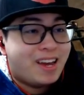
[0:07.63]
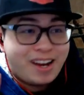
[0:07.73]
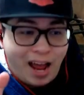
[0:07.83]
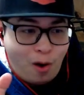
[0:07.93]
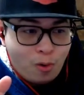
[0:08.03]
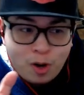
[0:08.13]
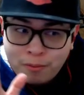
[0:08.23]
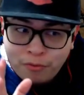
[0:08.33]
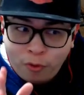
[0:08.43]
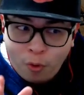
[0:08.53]
Now,
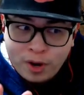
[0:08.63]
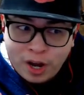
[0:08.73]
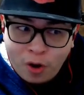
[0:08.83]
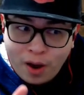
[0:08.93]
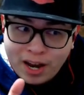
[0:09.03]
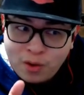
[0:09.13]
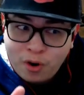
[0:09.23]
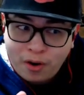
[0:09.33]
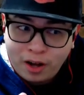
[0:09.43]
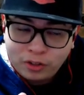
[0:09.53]
before we go
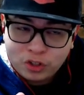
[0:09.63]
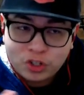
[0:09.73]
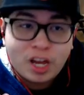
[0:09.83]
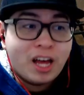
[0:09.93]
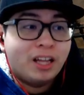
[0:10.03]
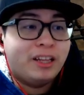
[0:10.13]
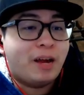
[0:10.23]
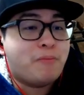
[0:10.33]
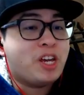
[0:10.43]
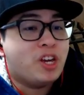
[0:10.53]
anywhere else, let
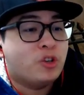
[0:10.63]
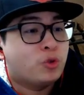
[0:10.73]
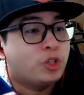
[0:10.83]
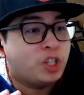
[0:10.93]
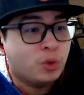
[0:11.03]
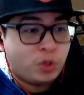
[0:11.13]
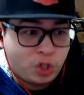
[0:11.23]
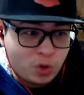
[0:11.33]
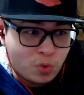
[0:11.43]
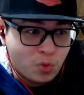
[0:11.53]
me introduce
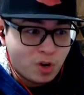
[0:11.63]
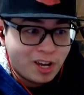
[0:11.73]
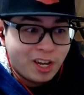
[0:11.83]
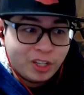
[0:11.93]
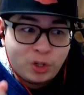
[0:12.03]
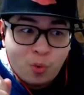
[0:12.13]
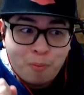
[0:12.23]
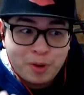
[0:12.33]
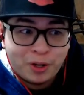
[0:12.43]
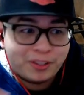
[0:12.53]
you to a
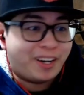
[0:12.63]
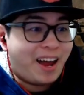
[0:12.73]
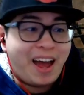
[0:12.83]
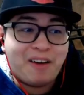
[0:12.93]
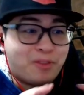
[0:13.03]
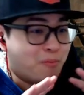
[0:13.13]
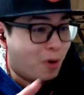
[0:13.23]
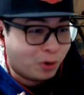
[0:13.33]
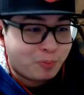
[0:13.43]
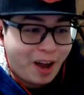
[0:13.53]
build that I have the
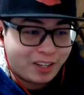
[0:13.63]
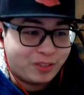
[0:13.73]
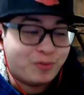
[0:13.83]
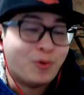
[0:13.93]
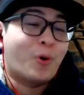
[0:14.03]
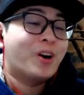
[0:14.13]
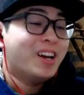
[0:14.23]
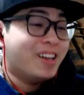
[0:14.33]
most passion for.